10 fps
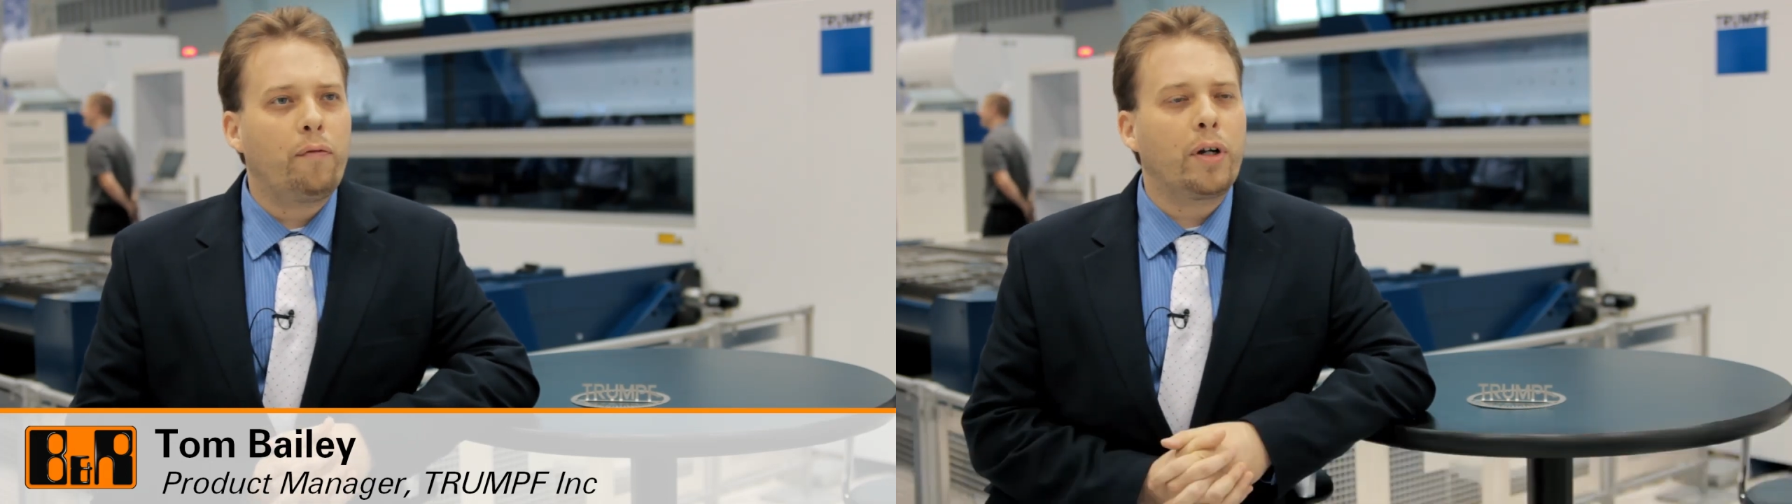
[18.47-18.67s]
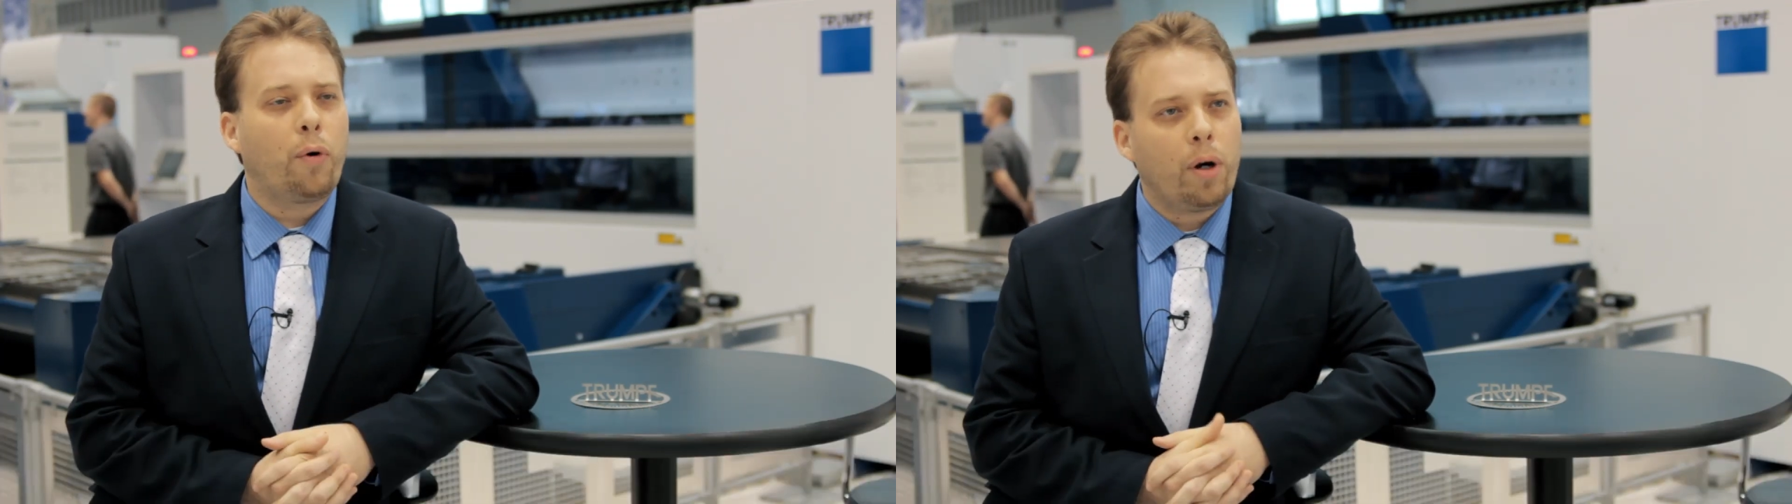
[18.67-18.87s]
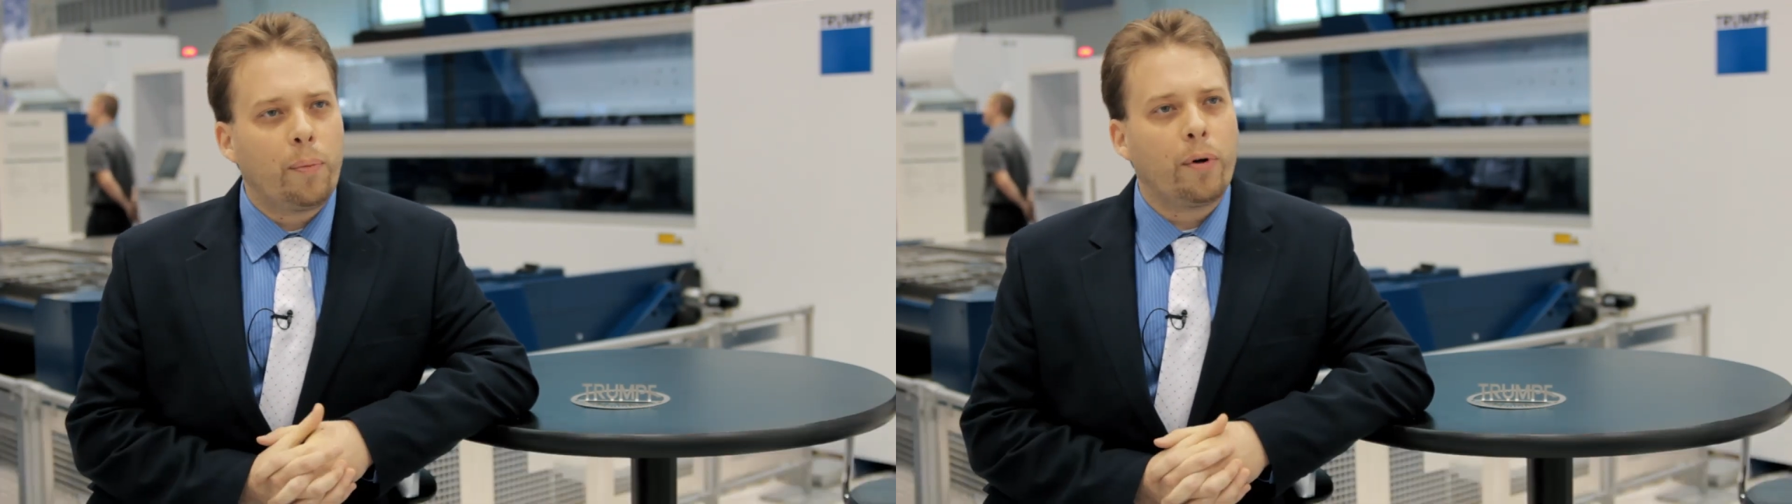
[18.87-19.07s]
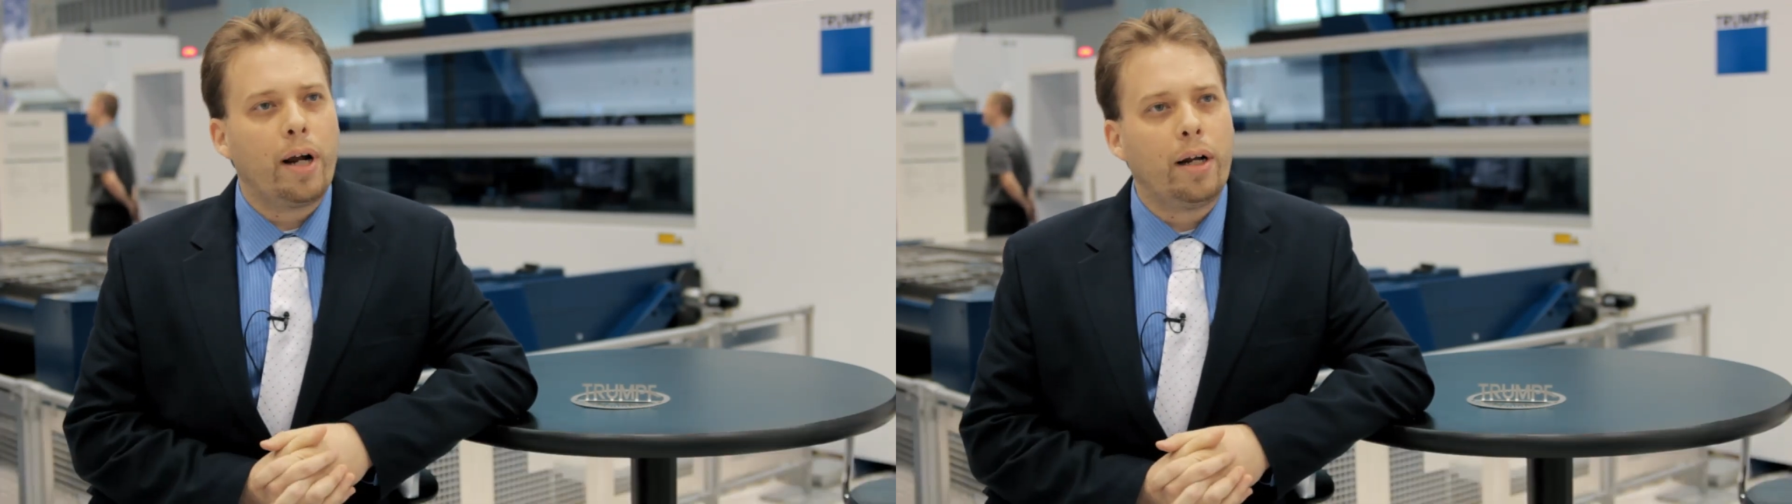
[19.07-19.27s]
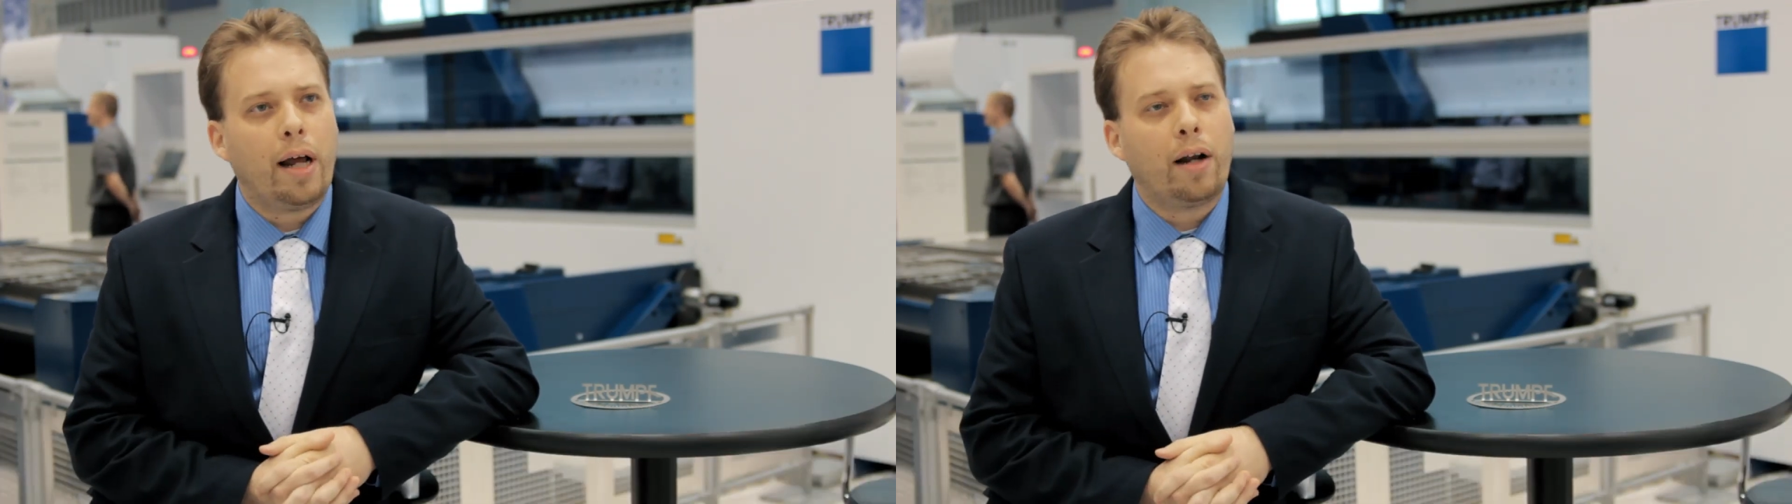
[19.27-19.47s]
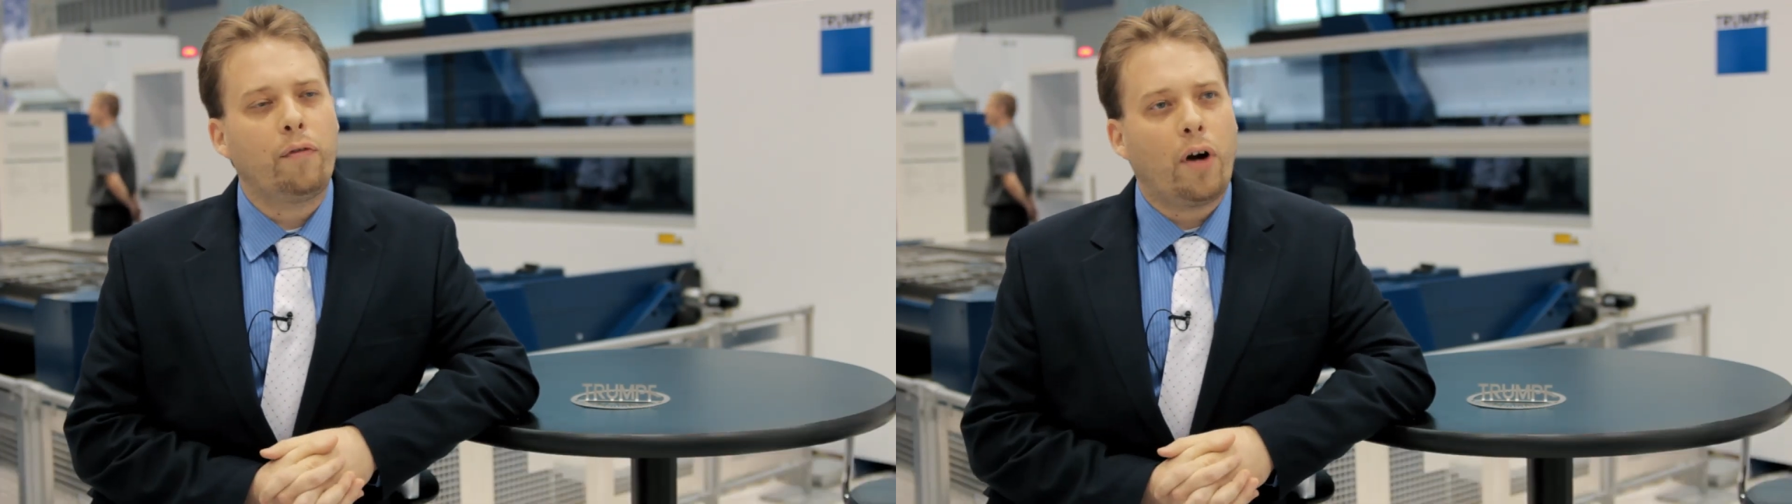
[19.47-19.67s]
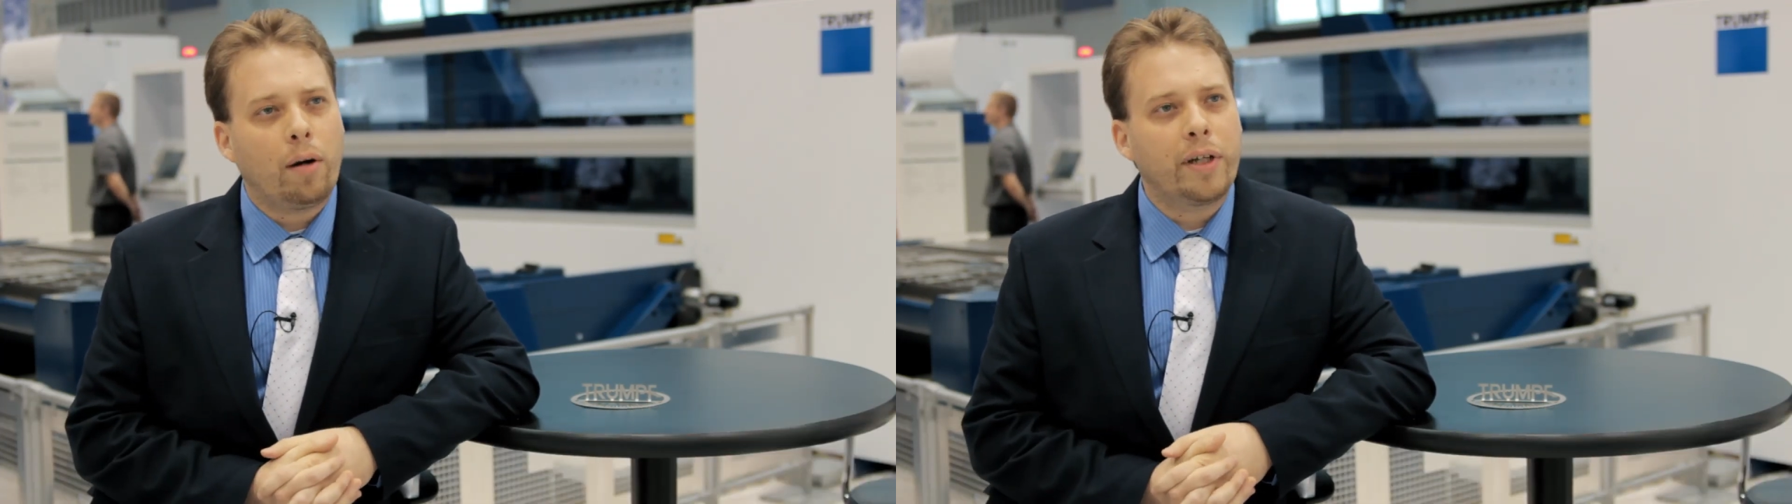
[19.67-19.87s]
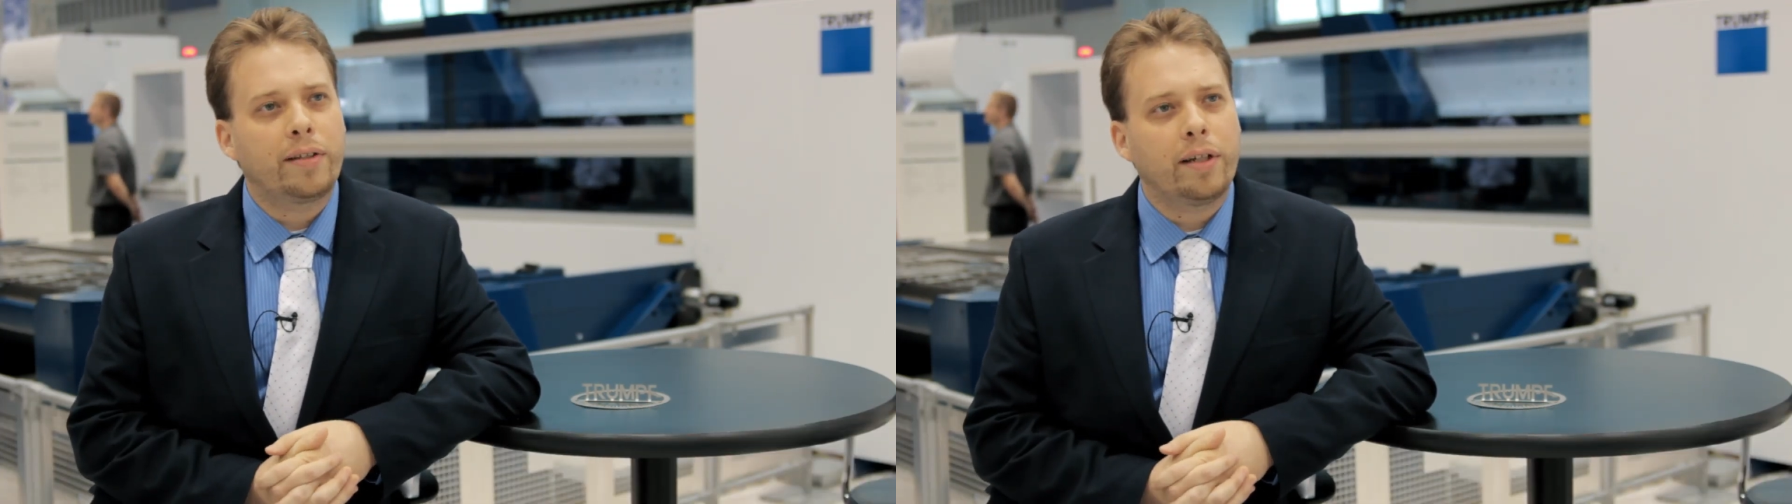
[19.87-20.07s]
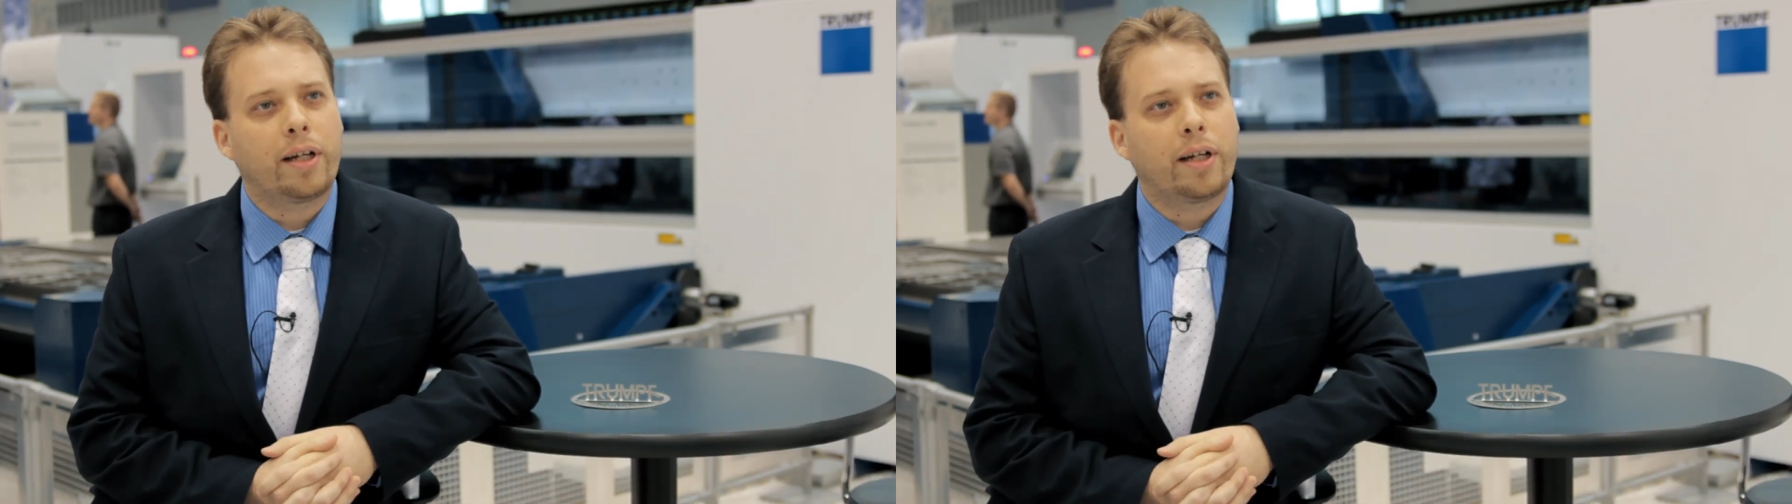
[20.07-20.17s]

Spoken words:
Incorporated out of Farmington,